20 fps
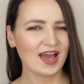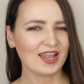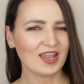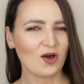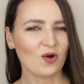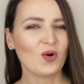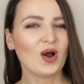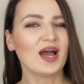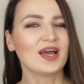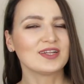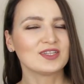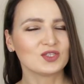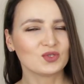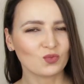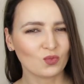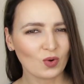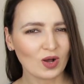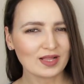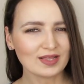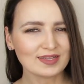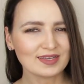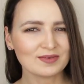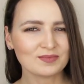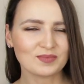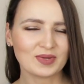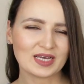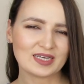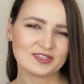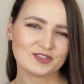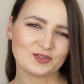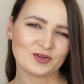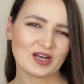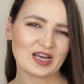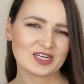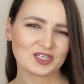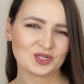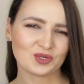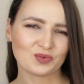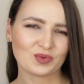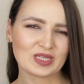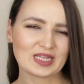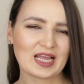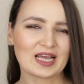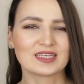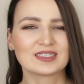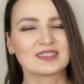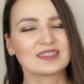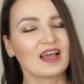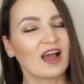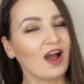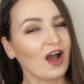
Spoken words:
Hello and welcome back to Russian with Nastya.